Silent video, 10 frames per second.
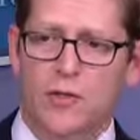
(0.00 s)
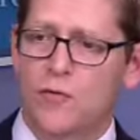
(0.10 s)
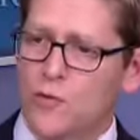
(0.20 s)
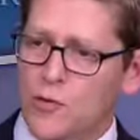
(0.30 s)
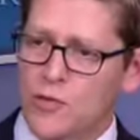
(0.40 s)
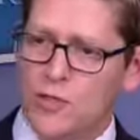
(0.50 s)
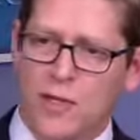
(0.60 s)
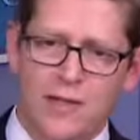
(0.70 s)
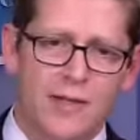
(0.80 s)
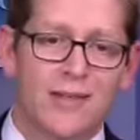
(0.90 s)
and the
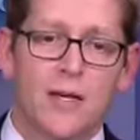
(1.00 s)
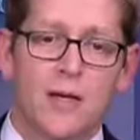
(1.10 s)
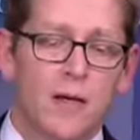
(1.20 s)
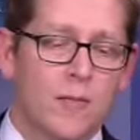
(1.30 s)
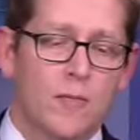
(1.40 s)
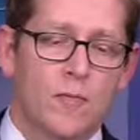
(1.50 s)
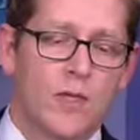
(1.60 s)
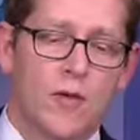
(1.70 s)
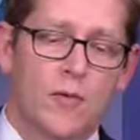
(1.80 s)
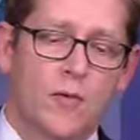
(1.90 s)
confusion and the
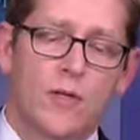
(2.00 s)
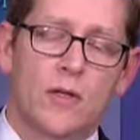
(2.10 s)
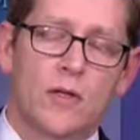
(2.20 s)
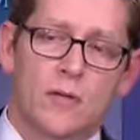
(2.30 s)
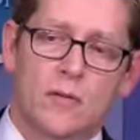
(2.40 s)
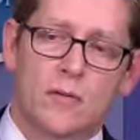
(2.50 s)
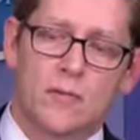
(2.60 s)
real